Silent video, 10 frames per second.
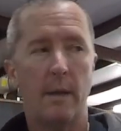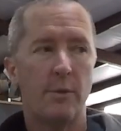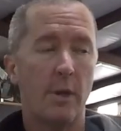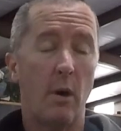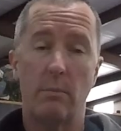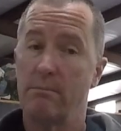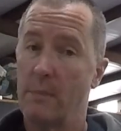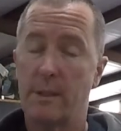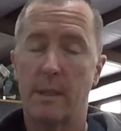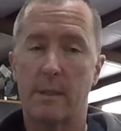So
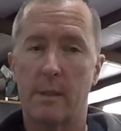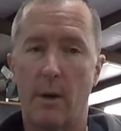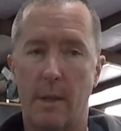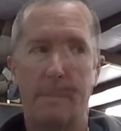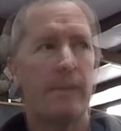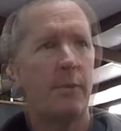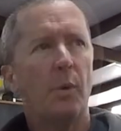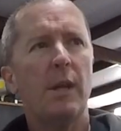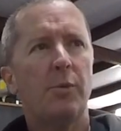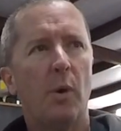let's get started.
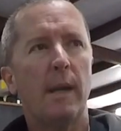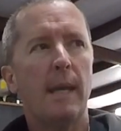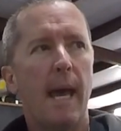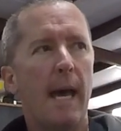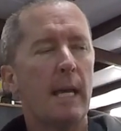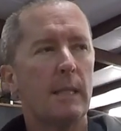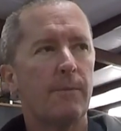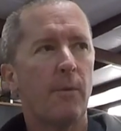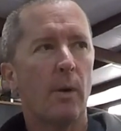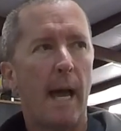2020 has,
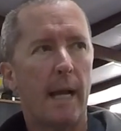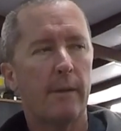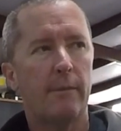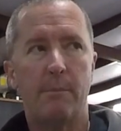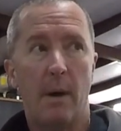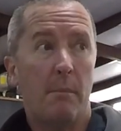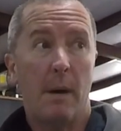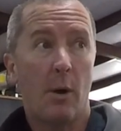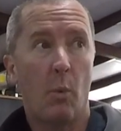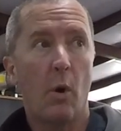for lack of a
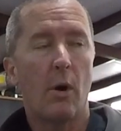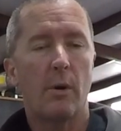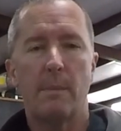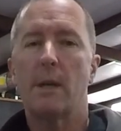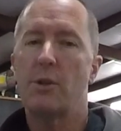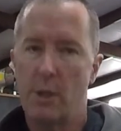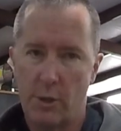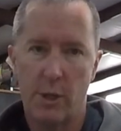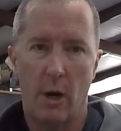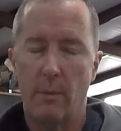better word, been a shit
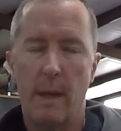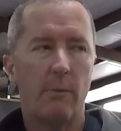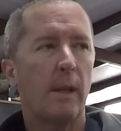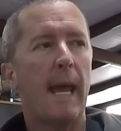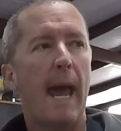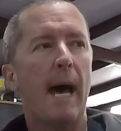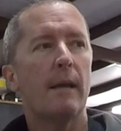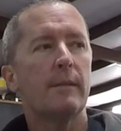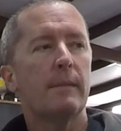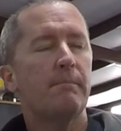show. It really has.